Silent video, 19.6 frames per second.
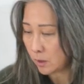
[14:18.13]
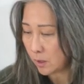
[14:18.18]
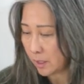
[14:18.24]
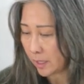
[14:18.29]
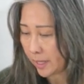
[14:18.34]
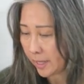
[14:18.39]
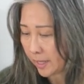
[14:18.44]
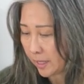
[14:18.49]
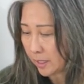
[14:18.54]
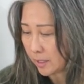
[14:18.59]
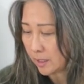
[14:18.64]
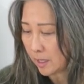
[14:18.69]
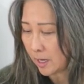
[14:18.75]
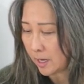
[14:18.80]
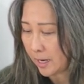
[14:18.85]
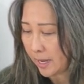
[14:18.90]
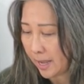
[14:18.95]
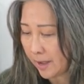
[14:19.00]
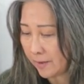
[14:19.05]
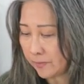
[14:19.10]
I
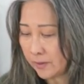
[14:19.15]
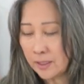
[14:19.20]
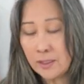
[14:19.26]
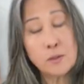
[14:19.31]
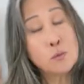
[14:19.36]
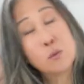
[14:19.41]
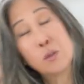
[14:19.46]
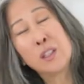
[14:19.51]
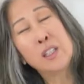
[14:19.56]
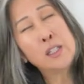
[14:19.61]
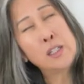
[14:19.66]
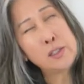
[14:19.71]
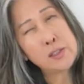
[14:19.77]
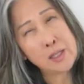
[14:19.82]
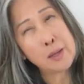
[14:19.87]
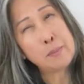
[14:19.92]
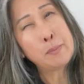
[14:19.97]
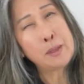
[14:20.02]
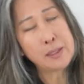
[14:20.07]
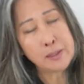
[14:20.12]
haven't really
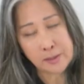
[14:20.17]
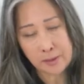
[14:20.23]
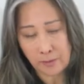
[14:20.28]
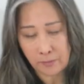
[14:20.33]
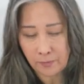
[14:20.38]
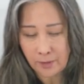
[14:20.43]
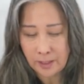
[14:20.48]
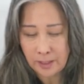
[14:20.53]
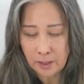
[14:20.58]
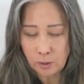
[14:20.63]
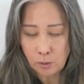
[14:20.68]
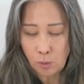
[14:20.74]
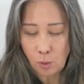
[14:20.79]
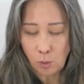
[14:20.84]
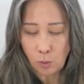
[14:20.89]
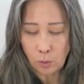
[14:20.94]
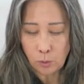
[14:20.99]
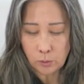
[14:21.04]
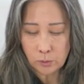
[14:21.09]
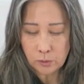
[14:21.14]
set myself any
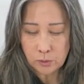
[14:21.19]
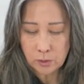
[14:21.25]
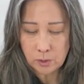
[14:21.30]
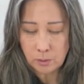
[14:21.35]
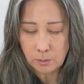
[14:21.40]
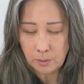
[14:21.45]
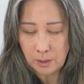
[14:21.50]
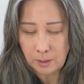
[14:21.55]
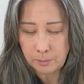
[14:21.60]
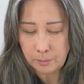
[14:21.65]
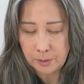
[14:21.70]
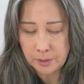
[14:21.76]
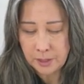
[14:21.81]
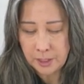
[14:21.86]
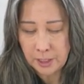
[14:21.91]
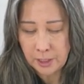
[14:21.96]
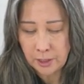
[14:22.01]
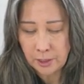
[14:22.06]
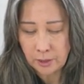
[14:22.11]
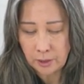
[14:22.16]
goals in
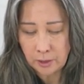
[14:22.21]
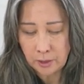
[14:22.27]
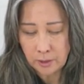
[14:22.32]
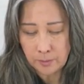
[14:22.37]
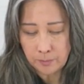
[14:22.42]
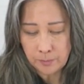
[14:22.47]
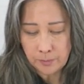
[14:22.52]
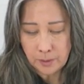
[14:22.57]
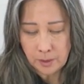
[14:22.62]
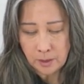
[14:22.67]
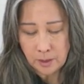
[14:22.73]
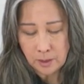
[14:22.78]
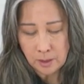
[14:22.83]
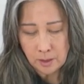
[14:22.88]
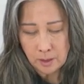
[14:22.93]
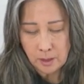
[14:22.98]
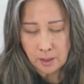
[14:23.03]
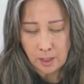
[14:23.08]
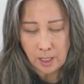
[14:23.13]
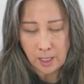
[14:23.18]
particular.
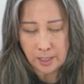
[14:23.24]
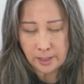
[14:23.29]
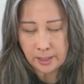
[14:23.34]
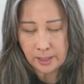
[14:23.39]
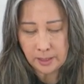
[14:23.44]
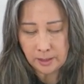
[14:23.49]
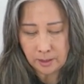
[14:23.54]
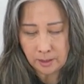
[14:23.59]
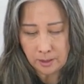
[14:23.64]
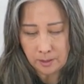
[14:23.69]
I think